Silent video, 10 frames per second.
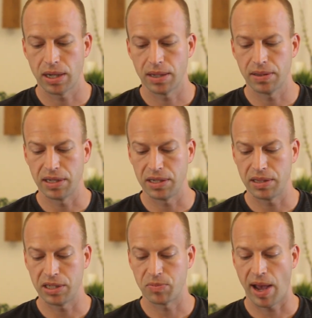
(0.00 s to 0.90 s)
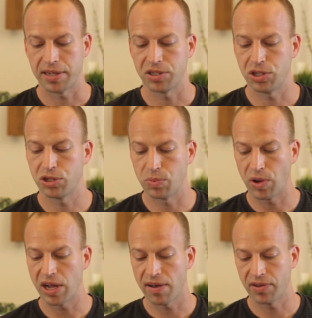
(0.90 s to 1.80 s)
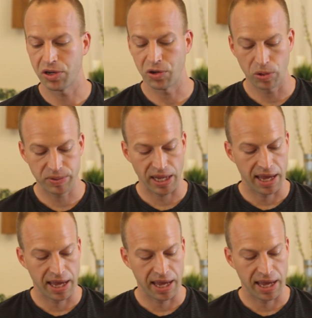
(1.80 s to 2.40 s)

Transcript: these passages to break off into groups